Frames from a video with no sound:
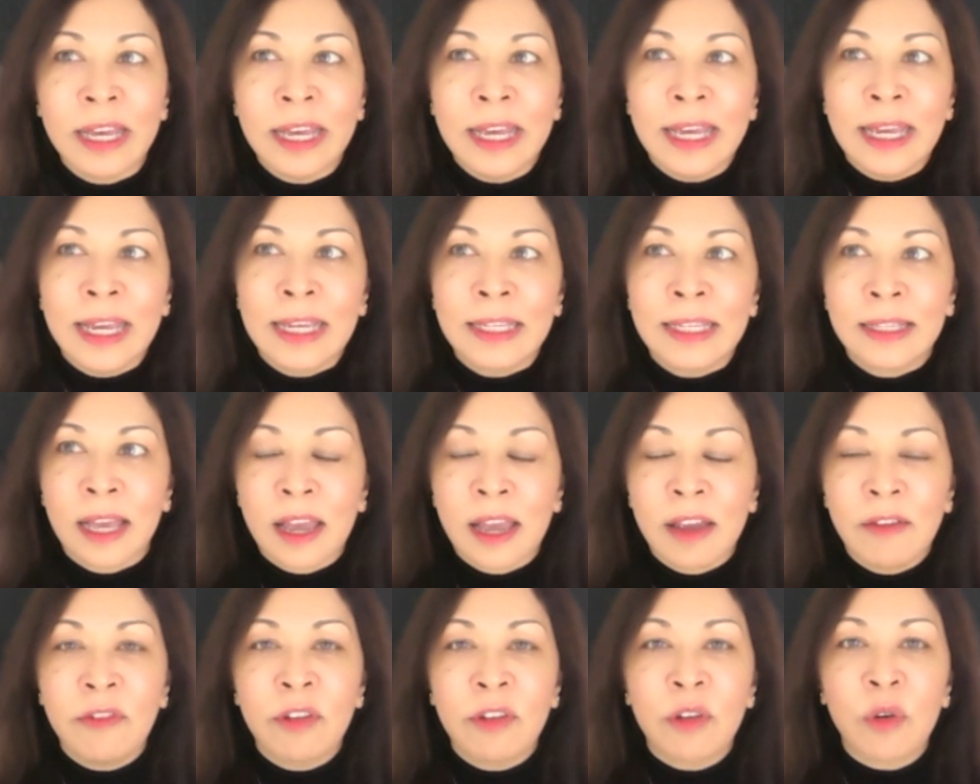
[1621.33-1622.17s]
is that
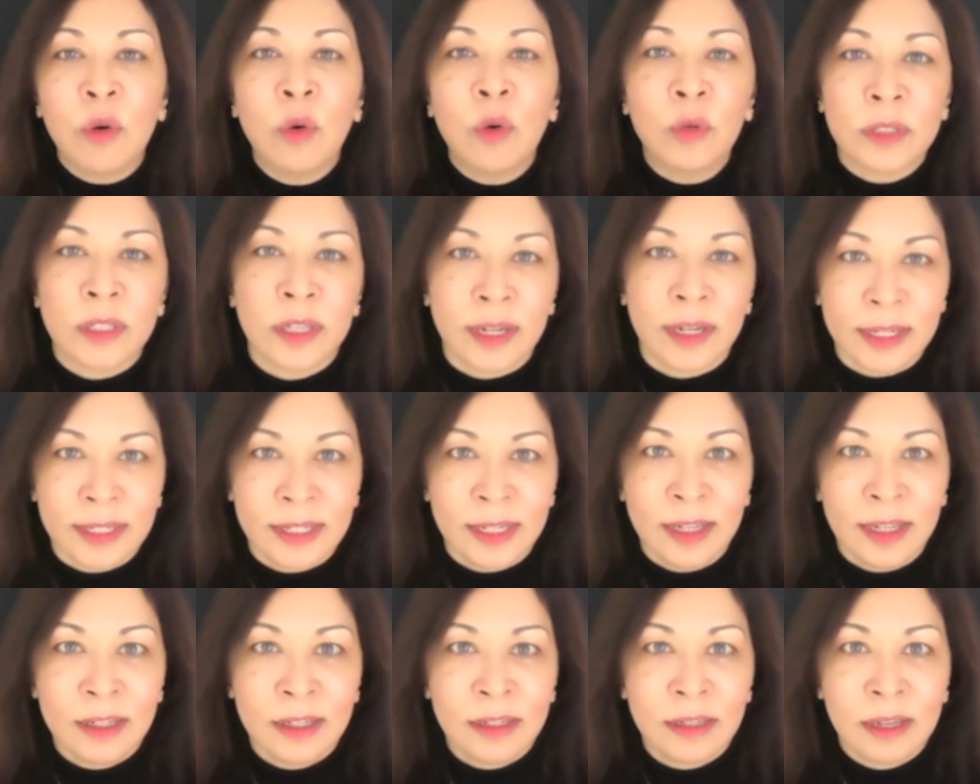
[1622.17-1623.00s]
every course I
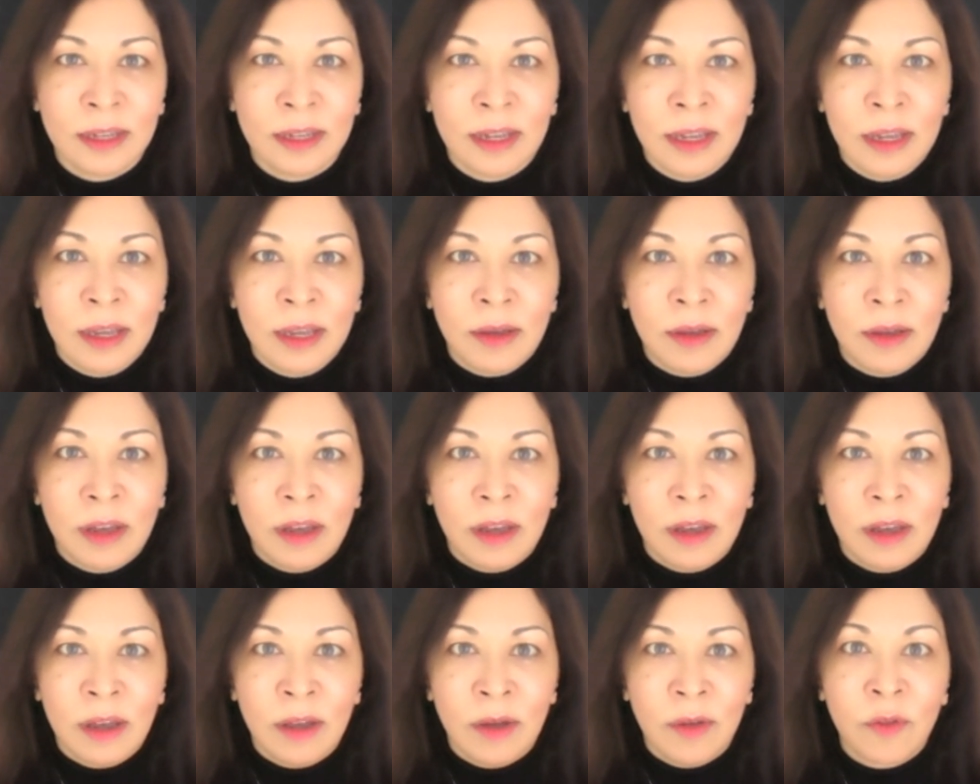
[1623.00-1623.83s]
did,
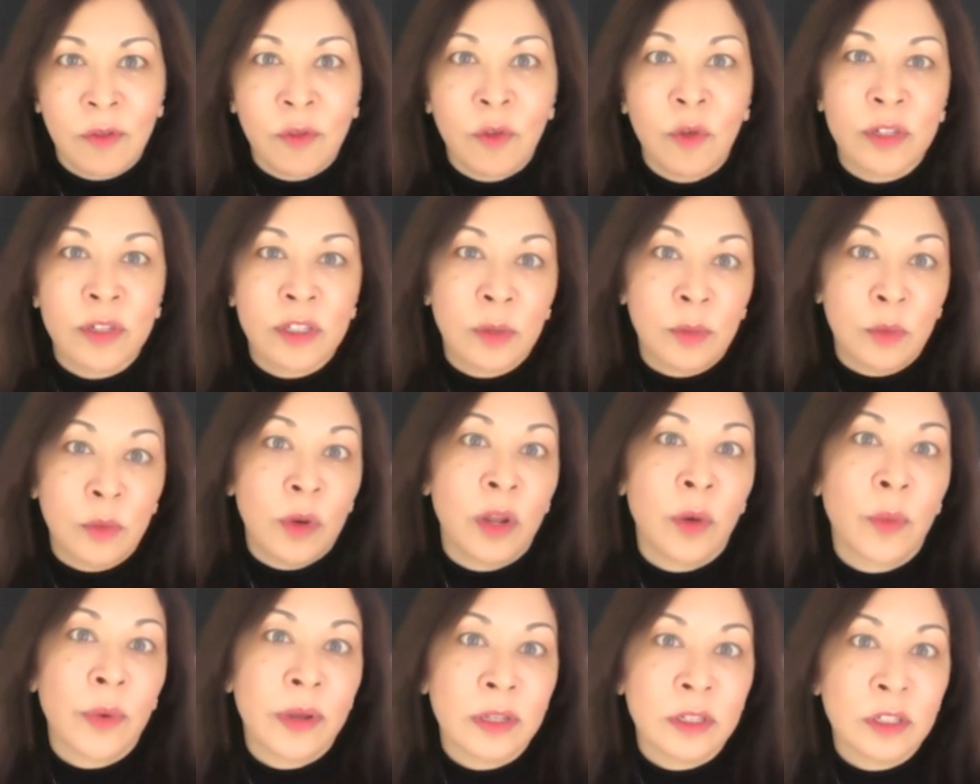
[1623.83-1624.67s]
for example, when
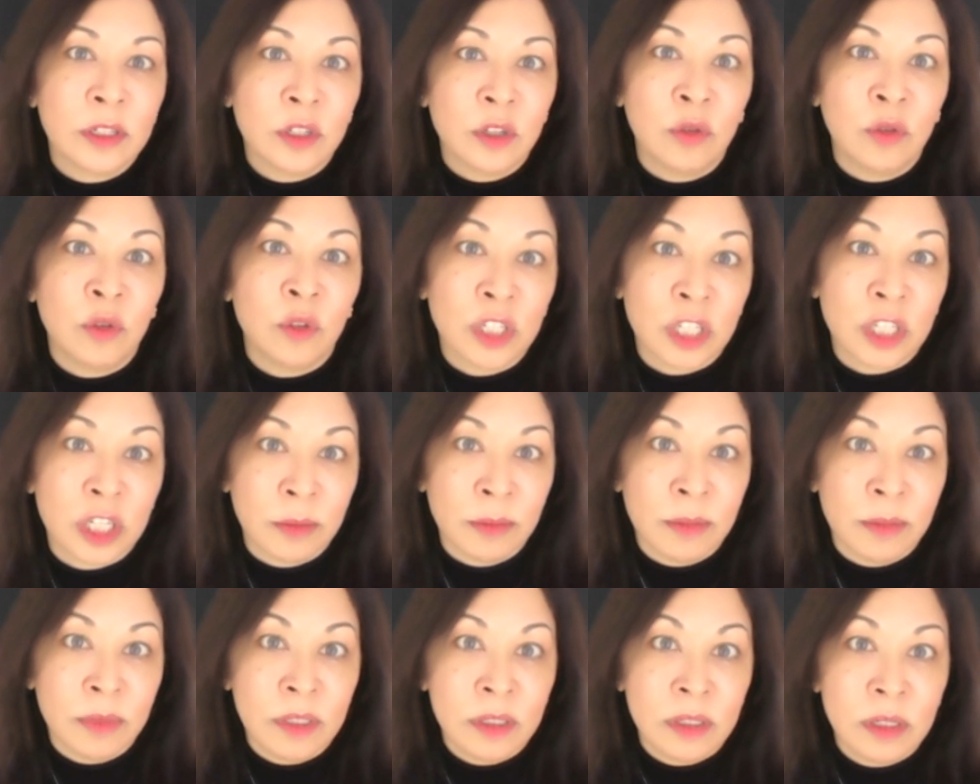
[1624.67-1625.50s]
I went to
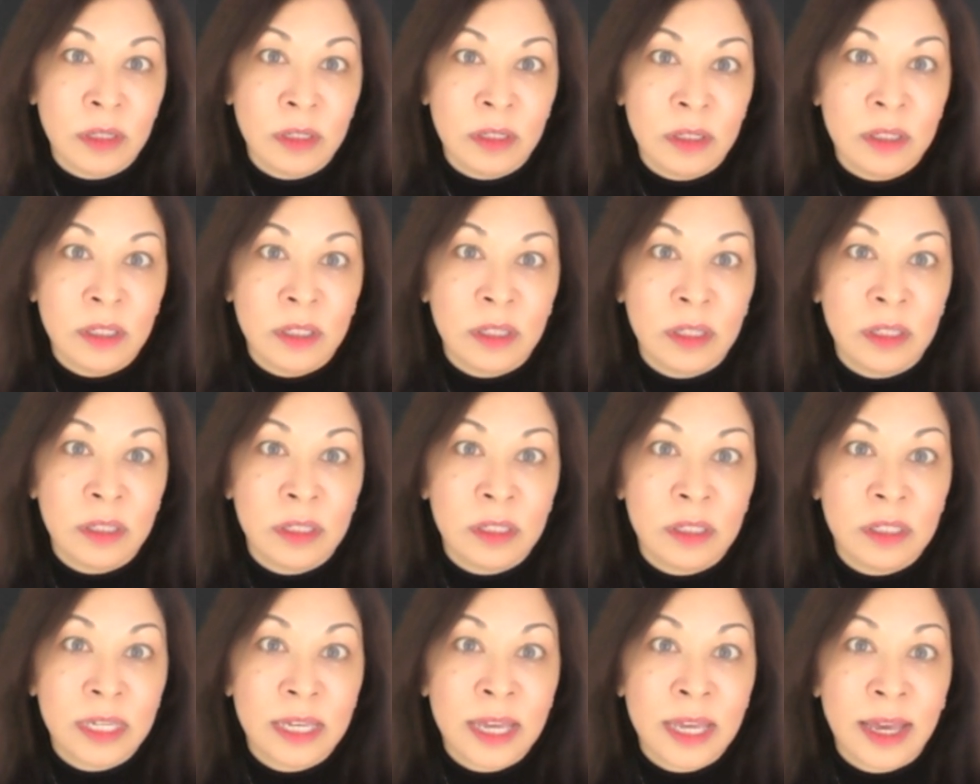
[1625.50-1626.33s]
Nottingham and did the
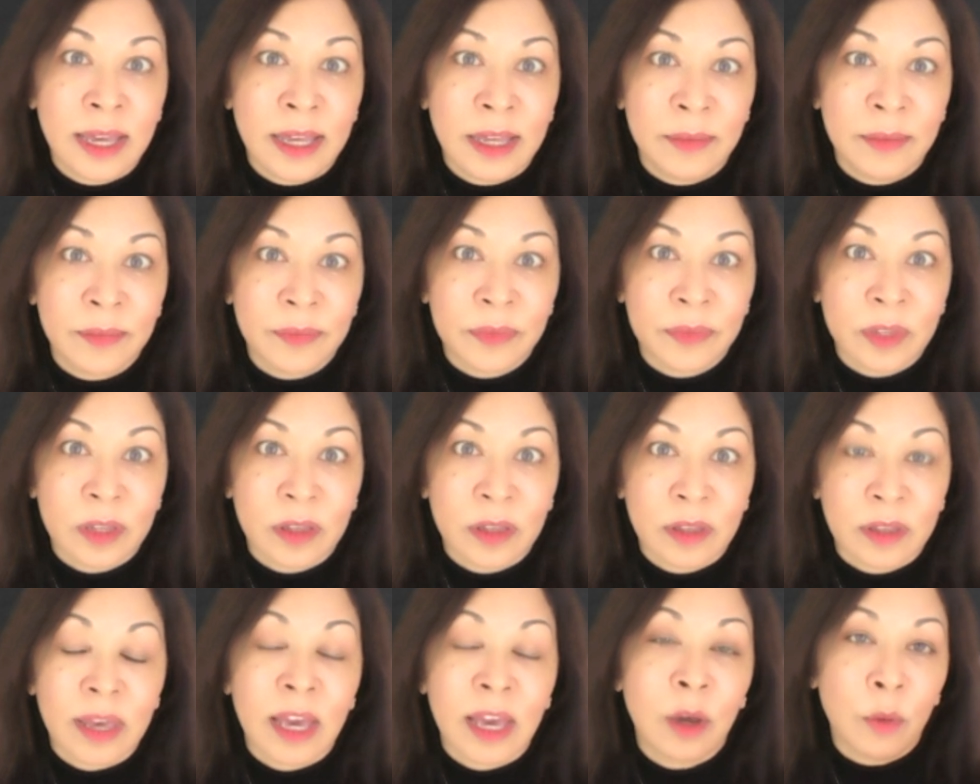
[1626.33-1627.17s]
TA,
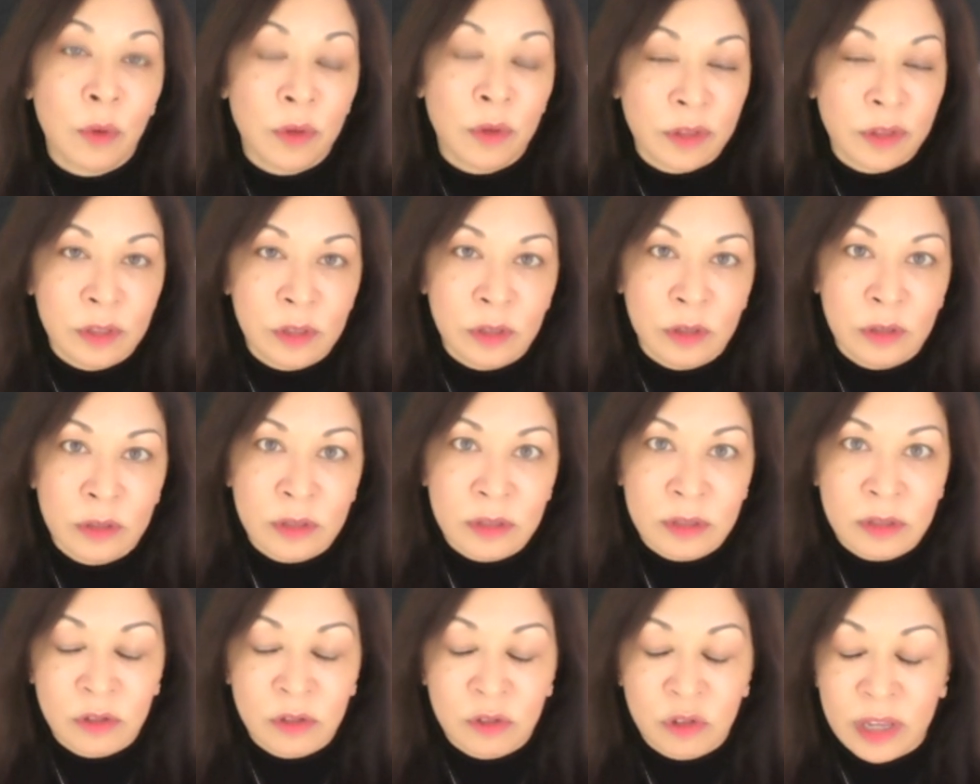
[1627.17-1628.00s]
the Kegworth, and did
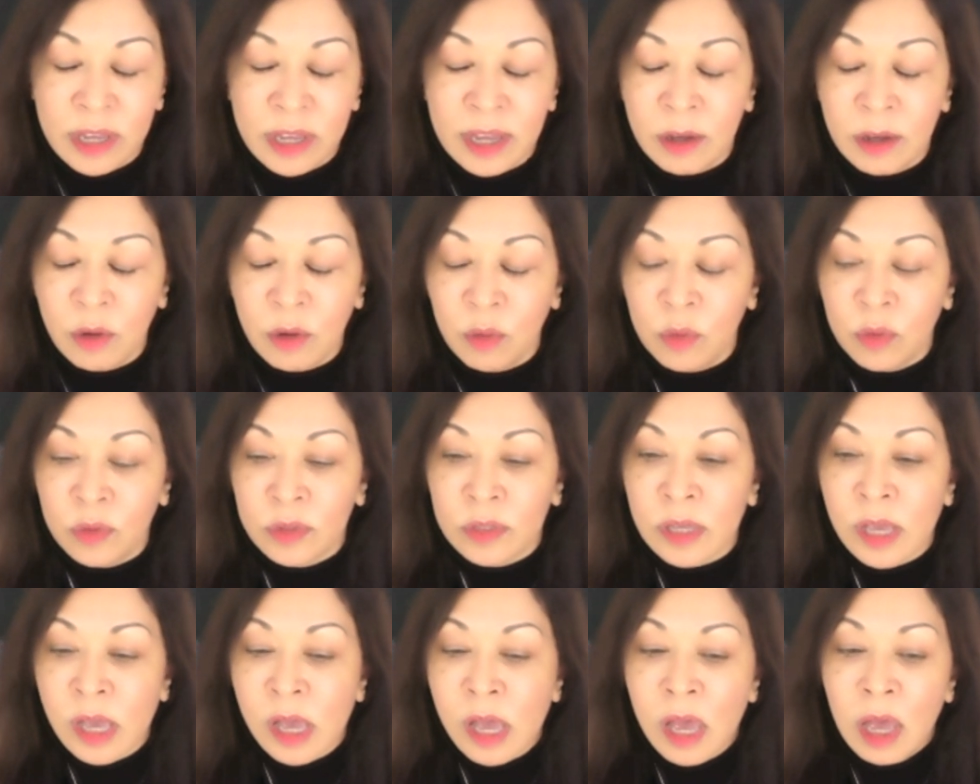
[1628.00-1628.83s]
the TA course,
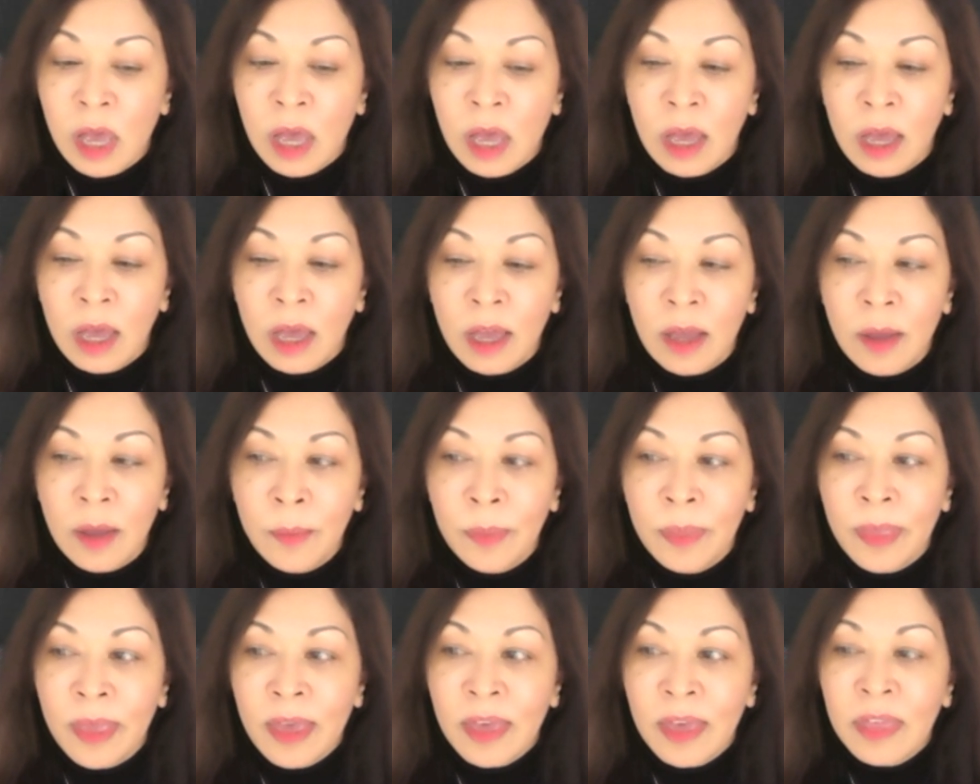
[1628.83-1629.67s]

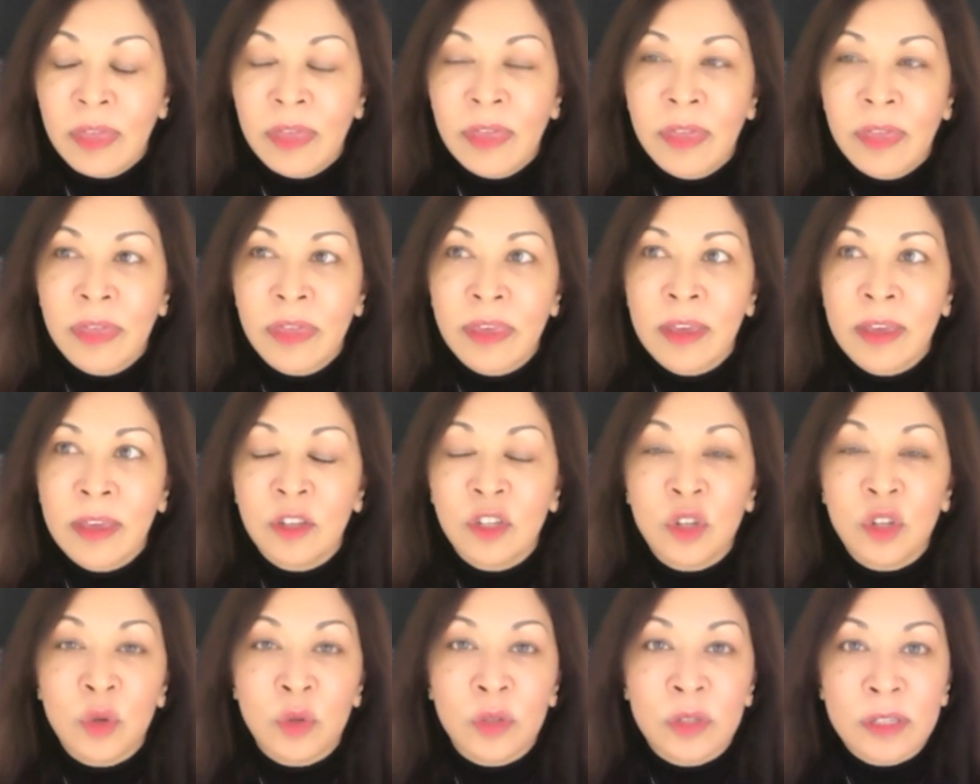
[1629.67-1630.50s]
the
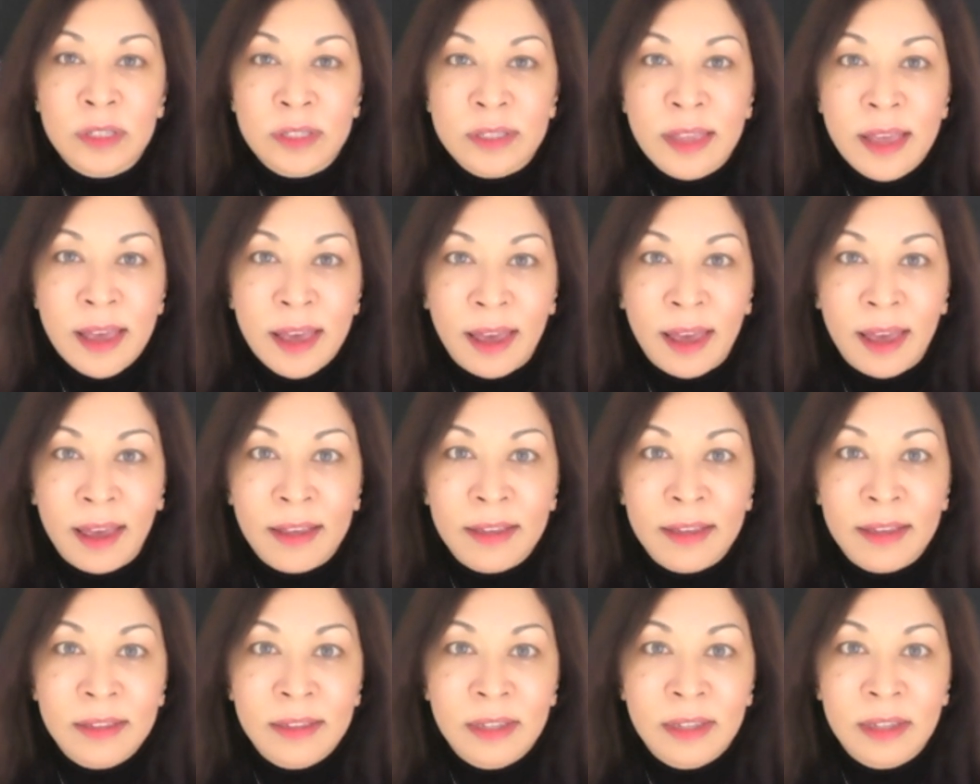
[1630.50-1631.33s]
tutors there
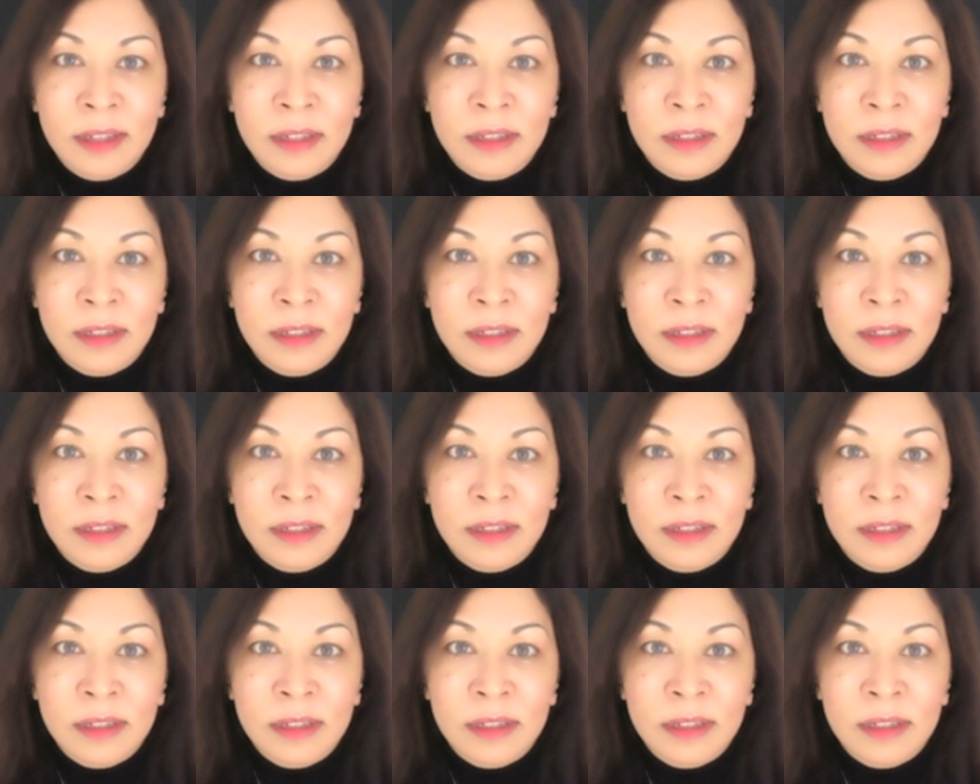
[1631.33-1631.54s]
said,